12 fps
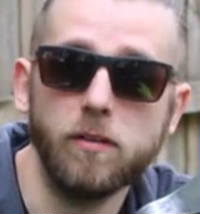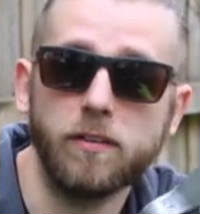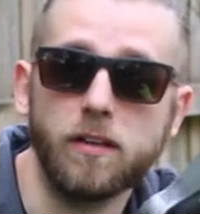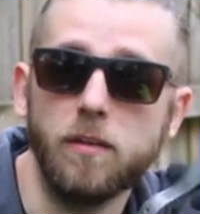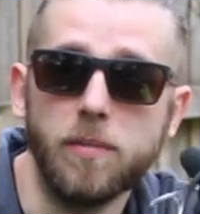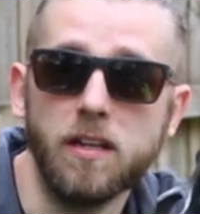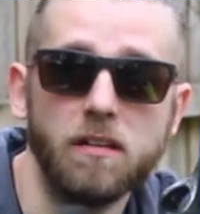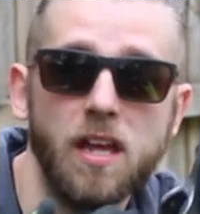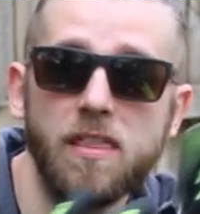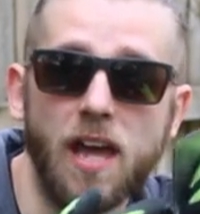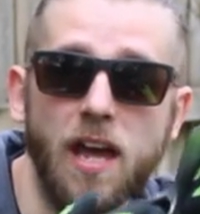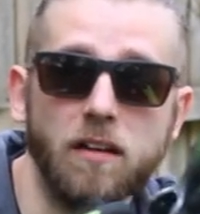It's going to be
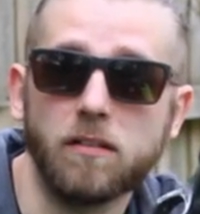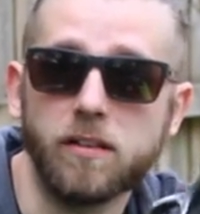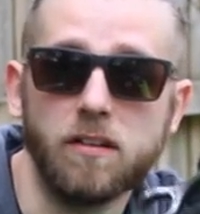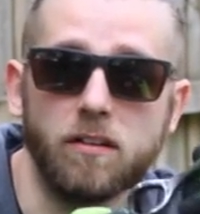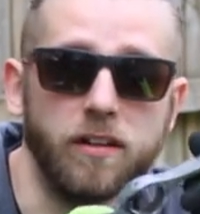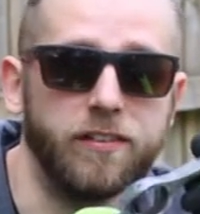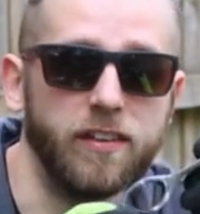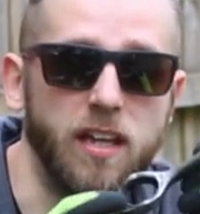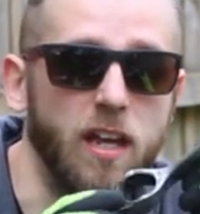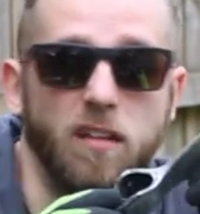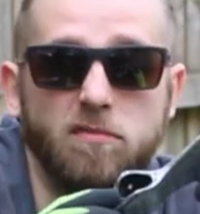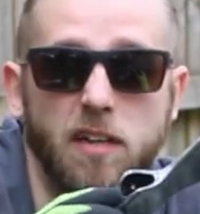in the handle, you're not going to
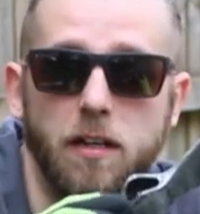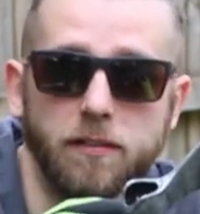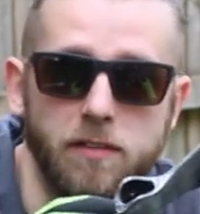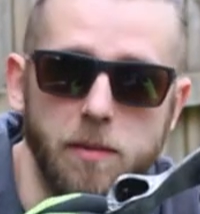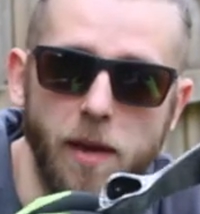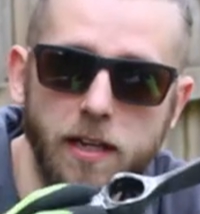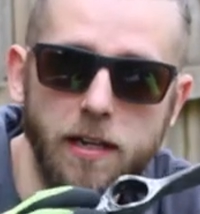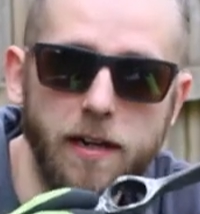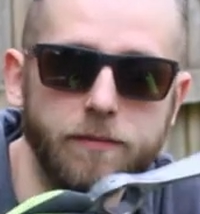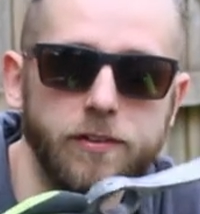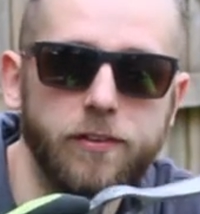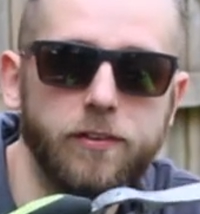see it, it doesn't really make any
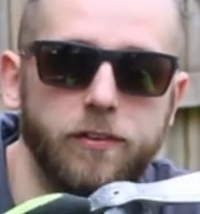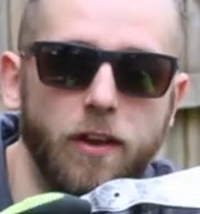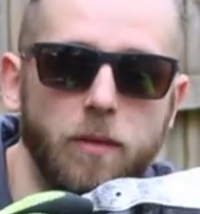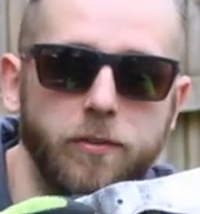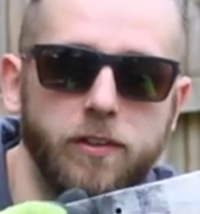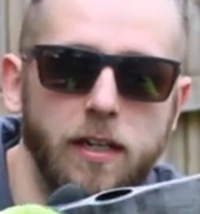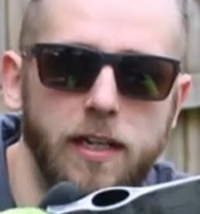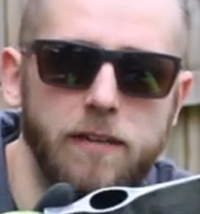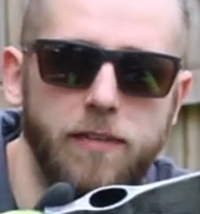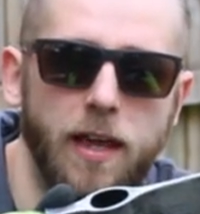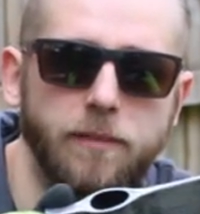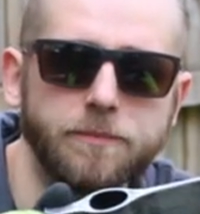difference, so I'm just going to
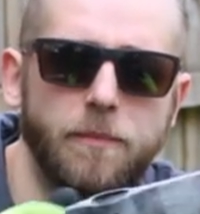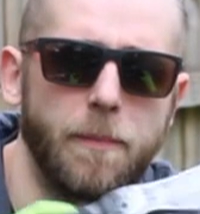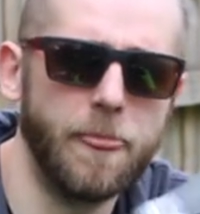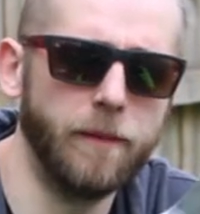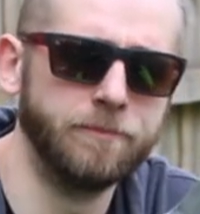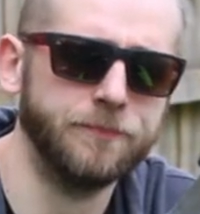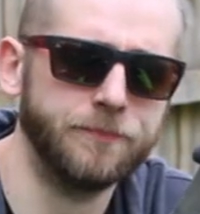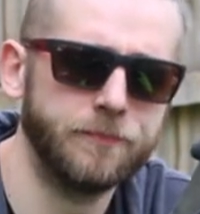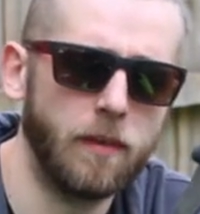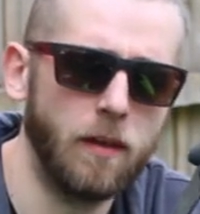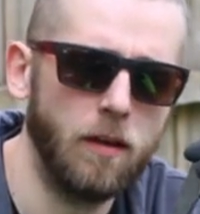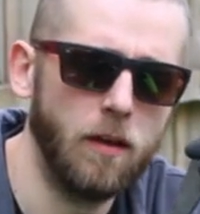leave that.
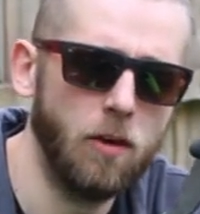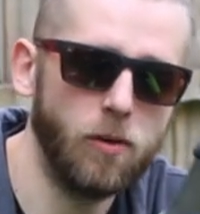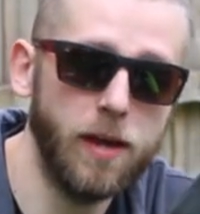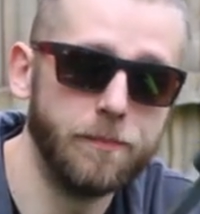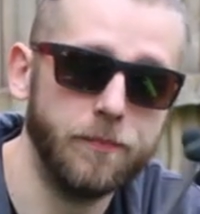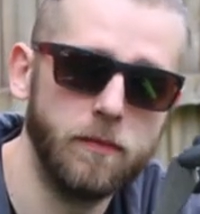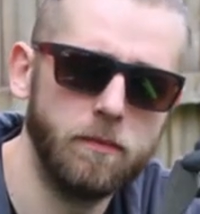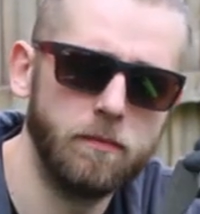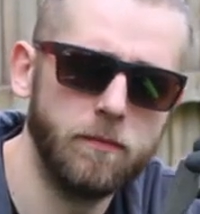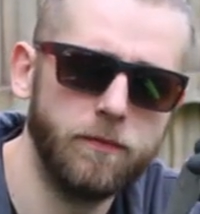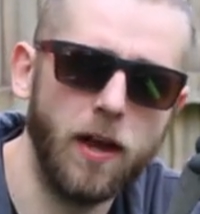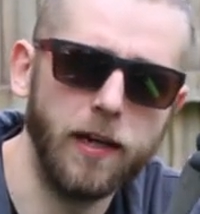Okay,
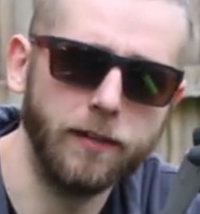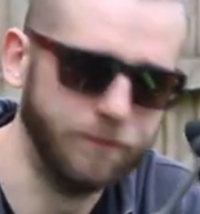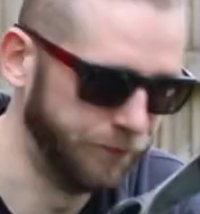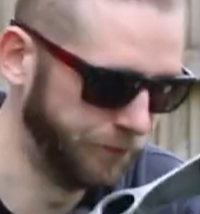filing.